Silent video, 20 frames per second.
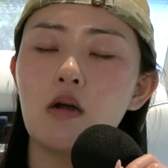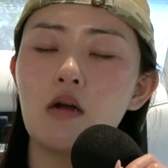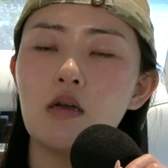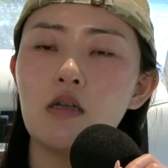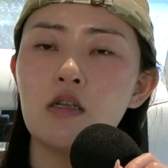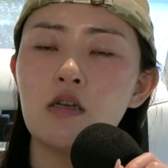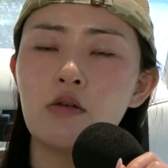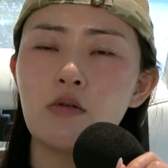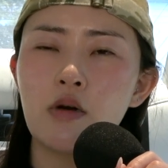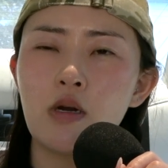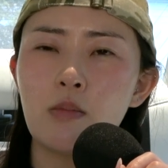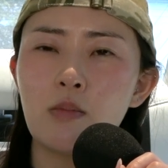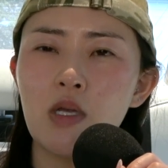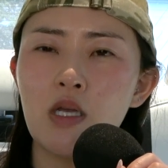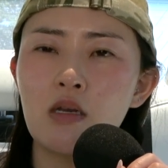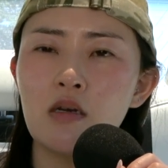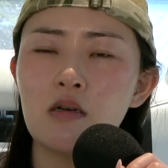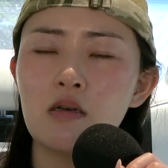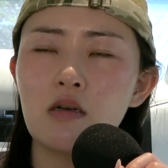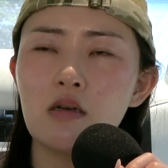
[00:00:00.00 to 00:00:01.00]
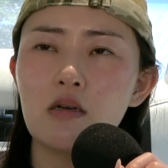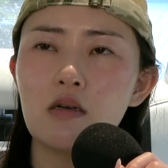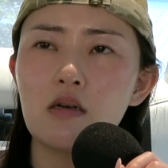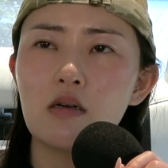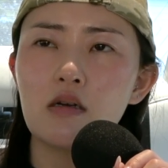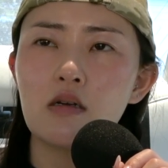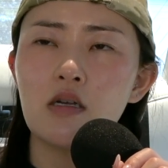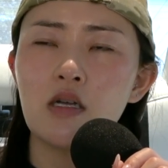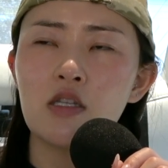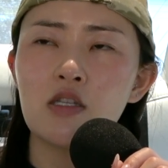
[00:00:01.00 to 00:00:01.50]
you know what I mean?
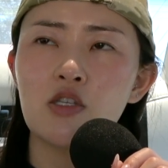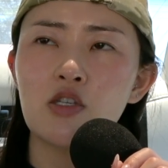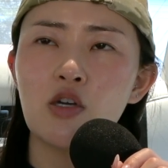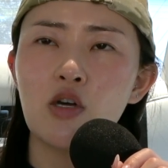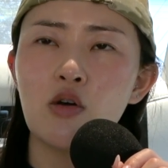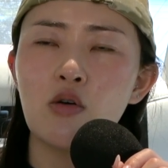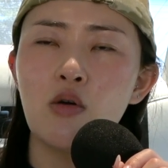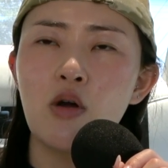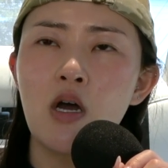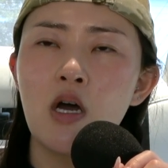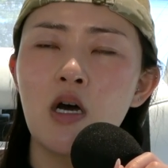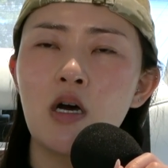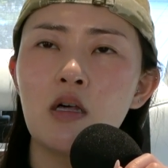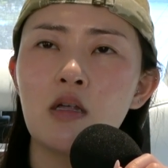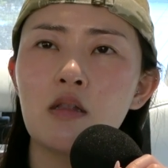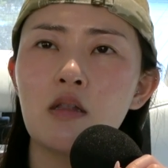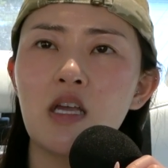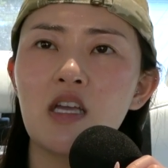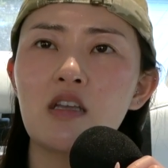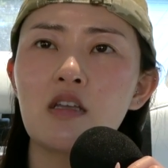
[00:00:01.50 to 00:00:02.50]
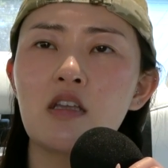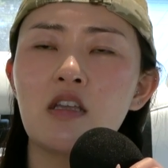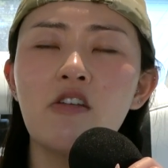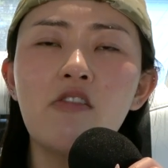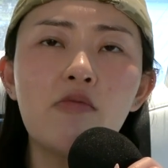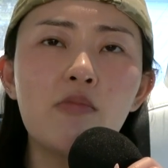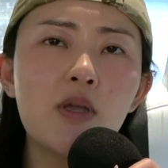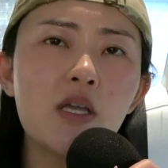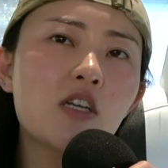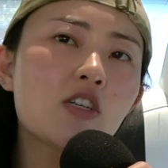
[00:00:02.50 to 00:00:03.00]
And so, like,
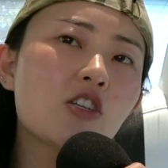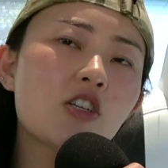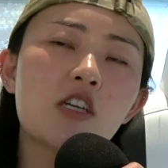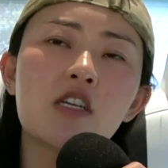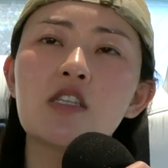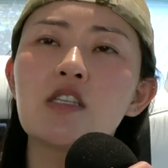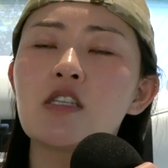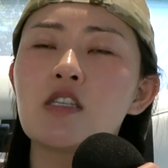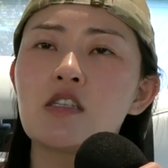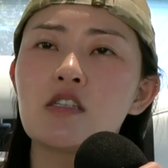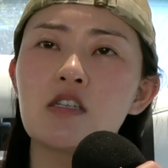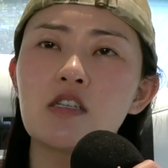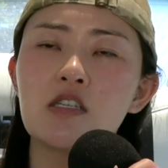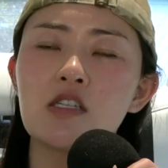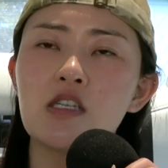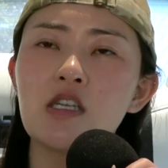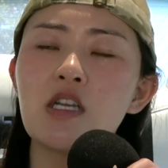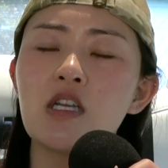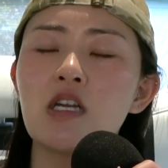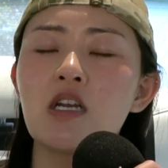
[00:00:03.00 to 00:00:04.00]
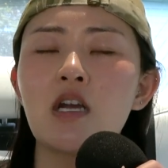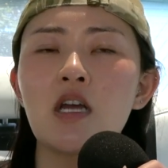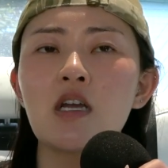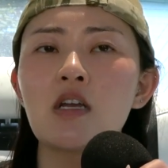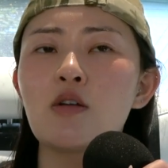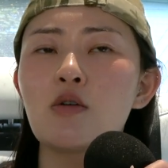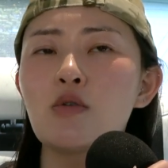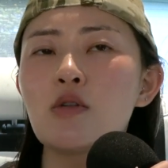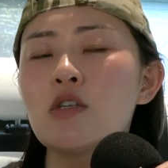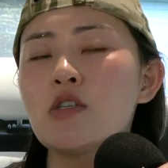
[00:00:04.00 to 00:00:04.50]
give me a chance to succeed. And I can
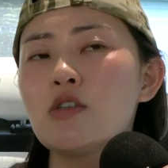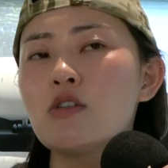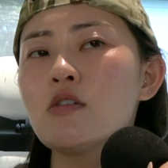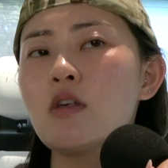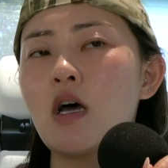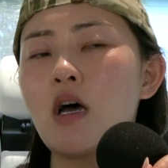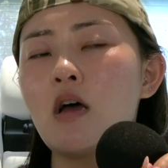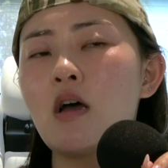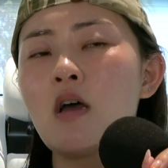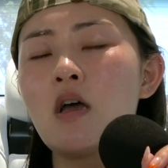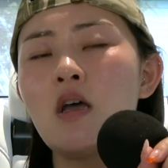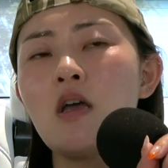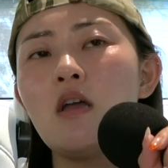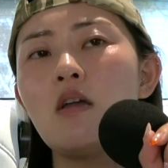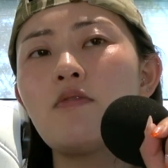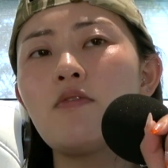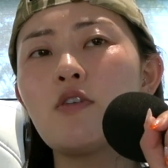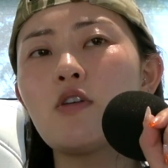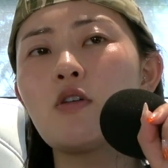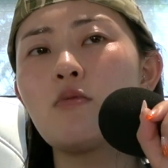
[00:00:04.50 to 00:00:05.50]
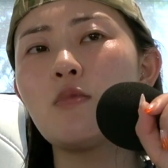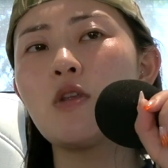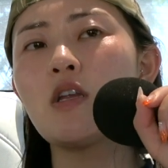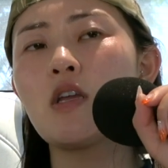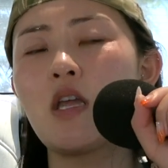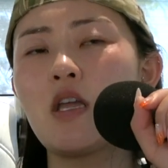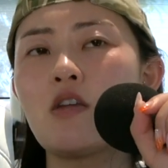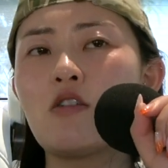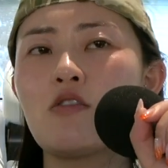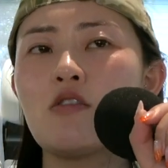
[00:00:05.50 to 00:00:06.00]
only do that if you
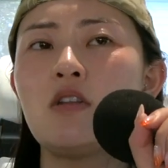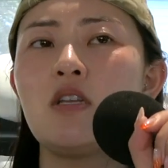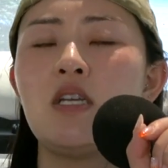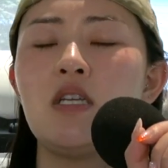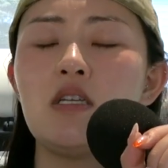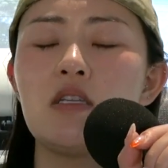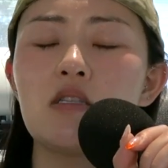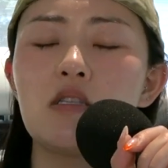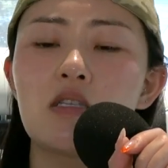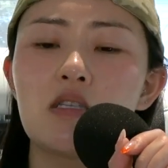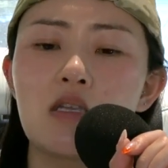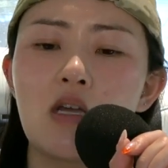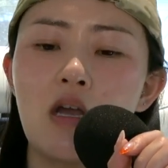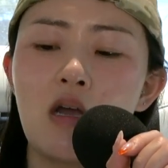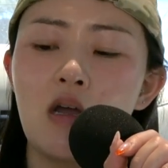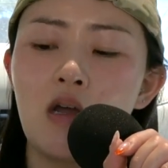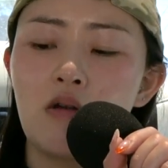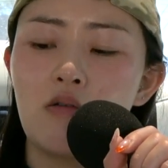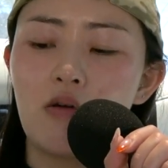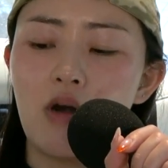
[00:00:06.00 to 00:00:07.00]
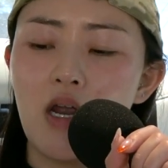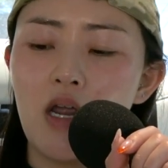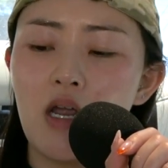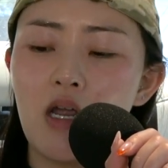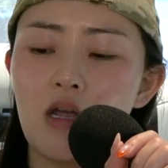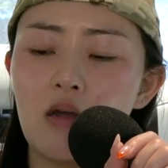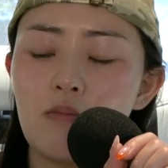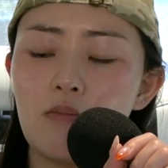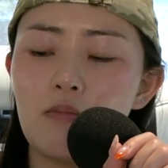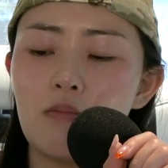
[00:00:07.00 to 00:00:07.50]
communicate your needs,
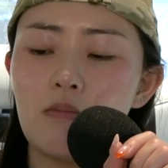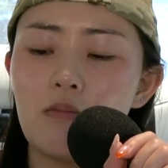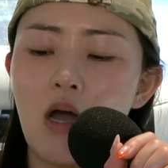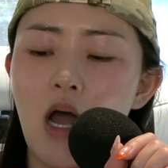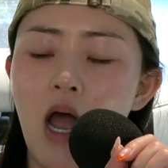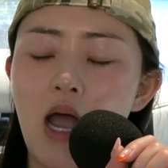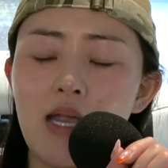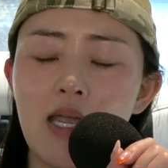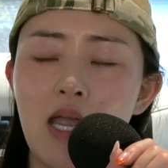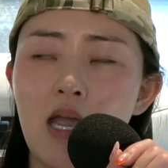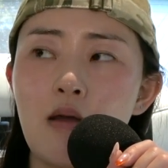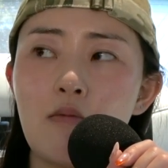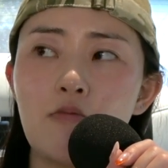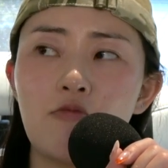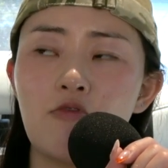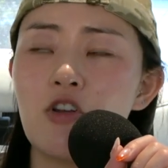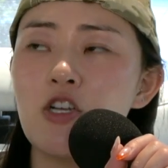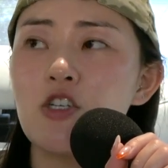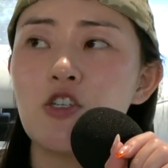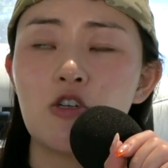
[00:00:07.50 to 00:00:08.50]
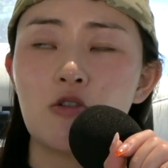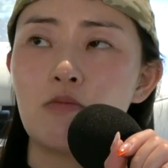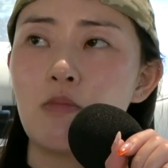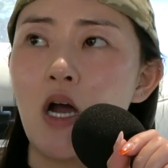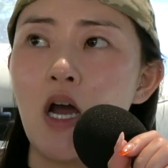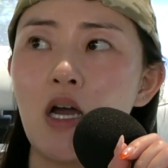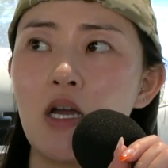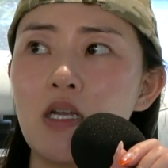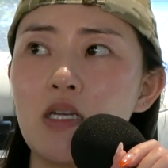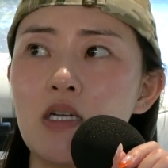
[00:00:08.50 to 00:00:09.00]
right? I can't read your
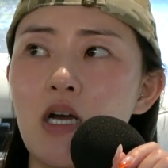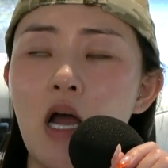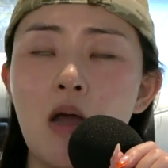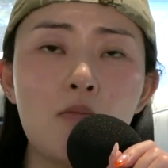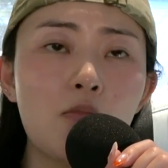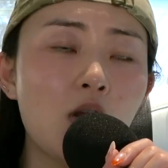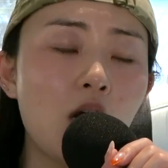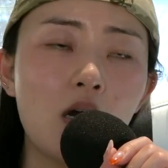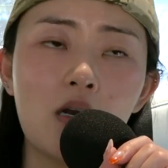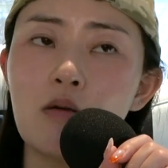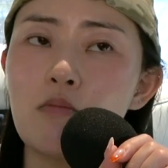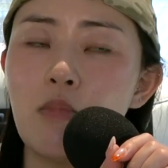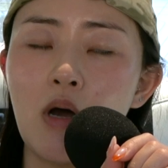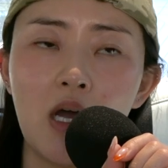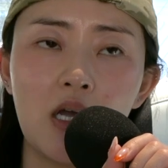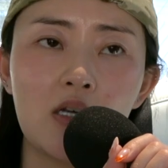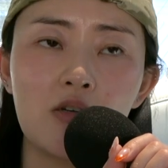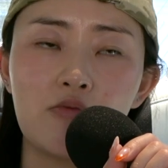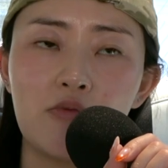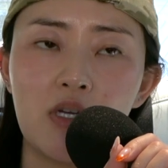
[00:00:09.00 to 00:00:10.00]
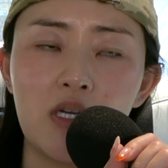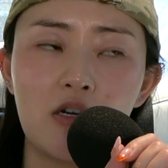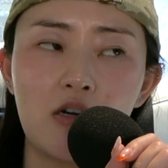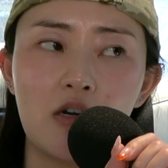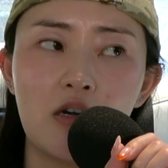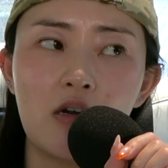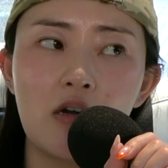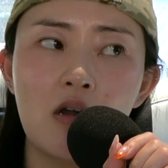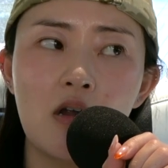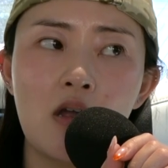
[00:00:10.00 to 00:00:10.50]
mind. I'm not a mind
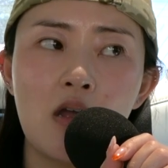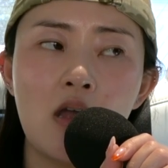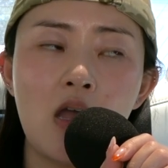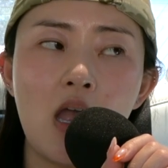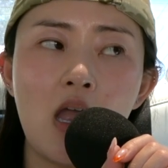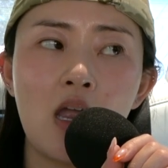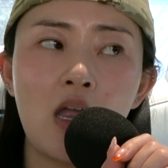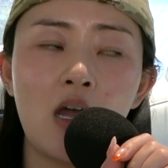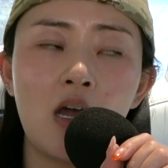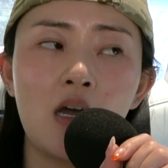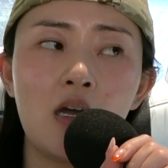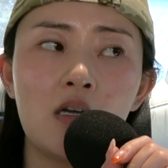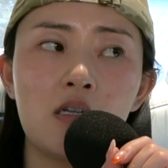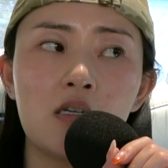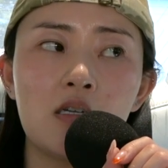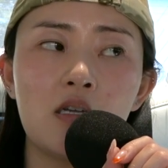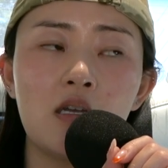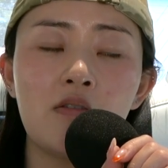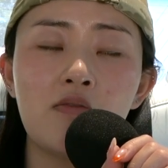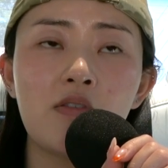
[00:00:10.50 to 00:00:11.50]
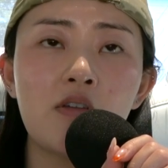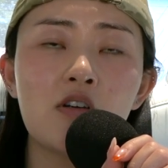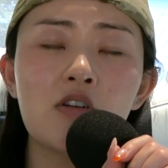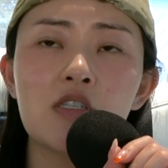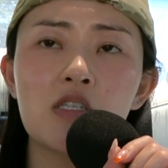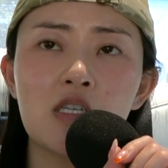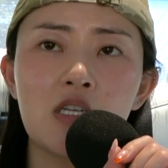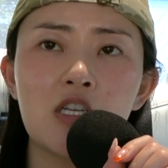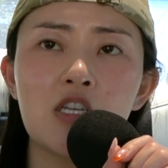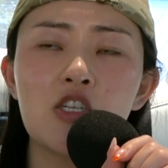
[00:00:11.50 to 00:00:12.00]
reader. And if there is
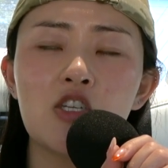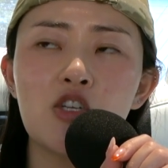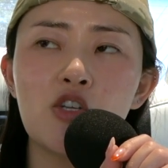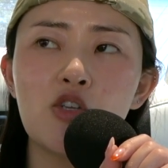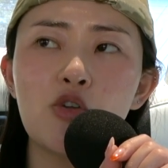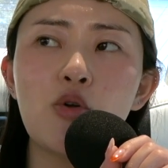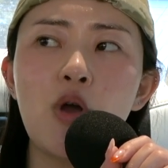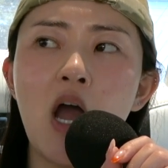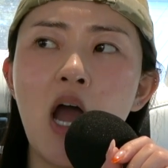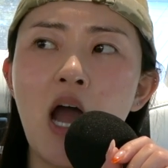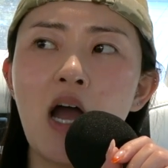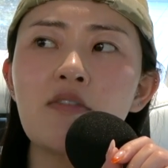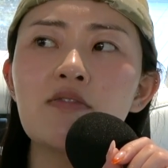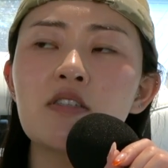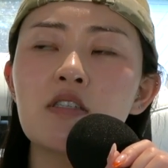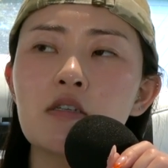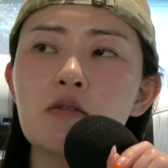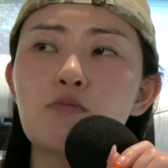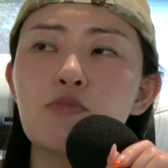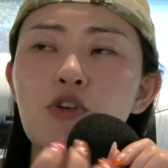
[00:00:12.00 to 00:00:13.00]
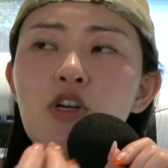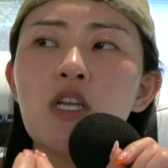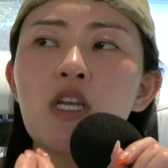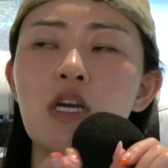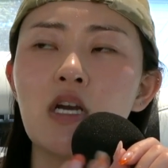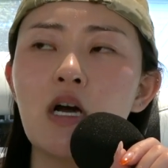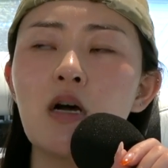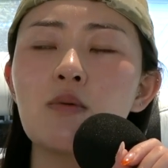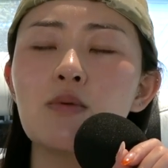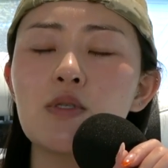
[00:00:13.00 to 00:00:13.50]
an issue, you have to bring it
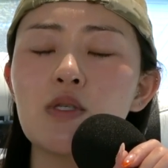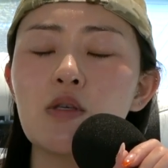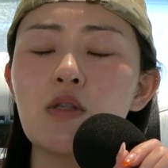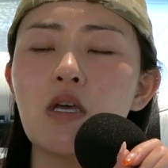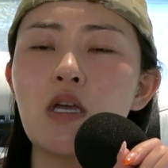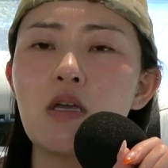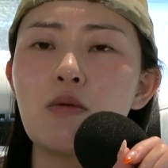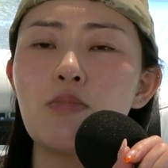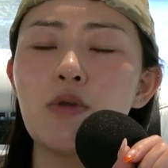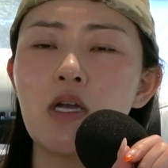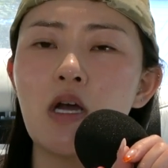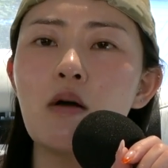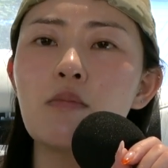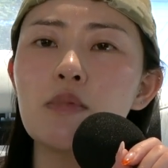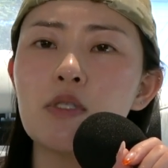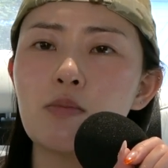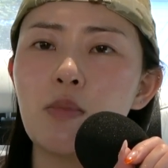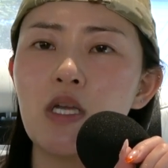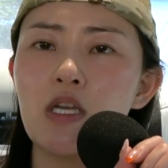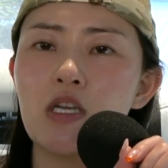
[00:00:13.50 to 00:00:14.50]
up so that it becomes my